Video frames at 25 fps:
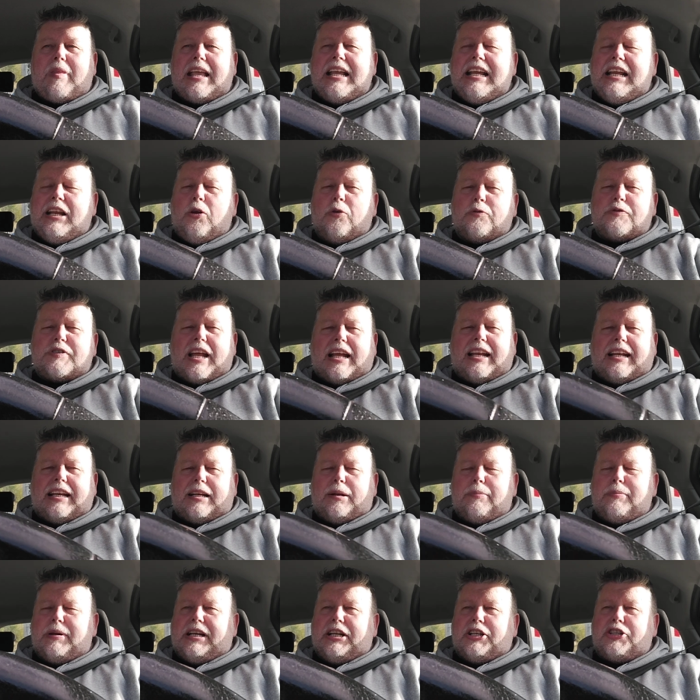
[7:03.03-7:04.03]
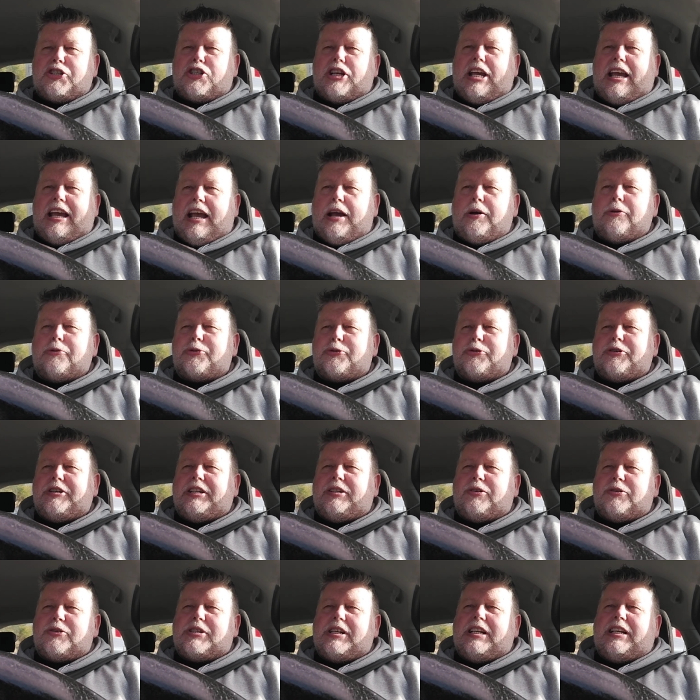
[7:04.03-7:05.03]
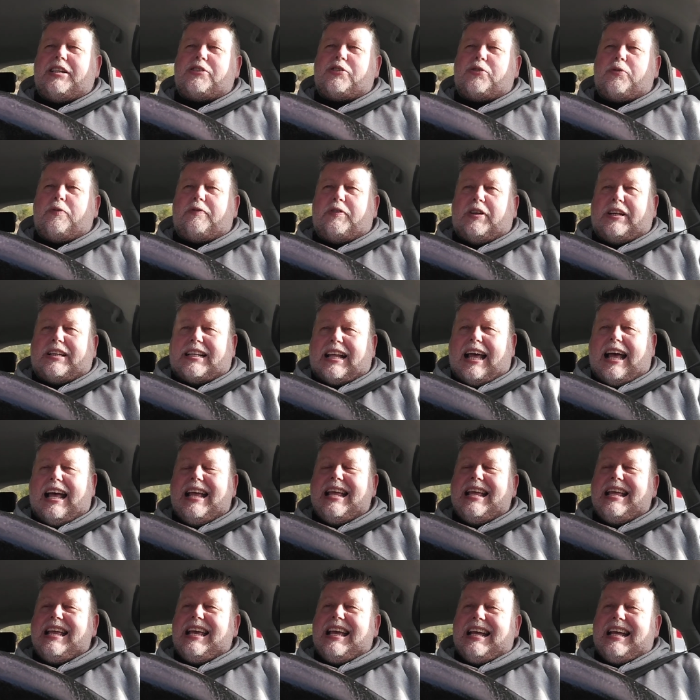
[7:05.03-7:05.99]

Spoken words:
He loves that little bit of shithousery, doesn't he, and stuff like that.